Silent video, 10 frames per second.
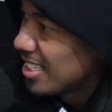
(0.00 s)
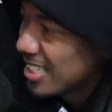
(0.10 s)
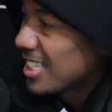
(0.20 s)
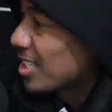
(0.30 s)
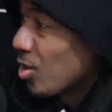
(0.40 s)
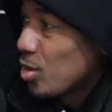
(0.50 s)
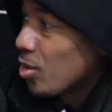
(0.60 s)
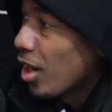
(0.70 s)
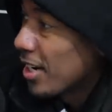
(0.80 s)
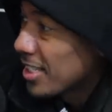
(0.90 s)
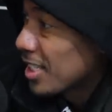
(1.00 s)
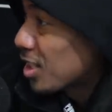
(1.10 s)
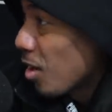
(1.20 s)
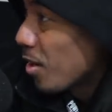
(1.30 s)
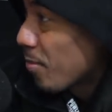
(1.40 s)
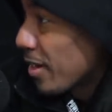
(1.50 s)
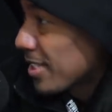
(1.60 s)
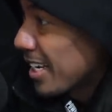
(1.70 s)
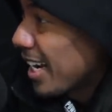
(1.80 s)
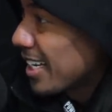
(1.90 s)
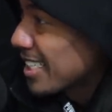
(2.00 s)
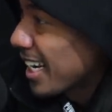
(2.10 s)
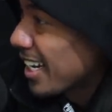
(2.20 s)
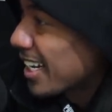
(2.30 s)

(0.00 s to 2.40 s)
not this really. This is who you are. This is your personality. I'm, it's like I'm your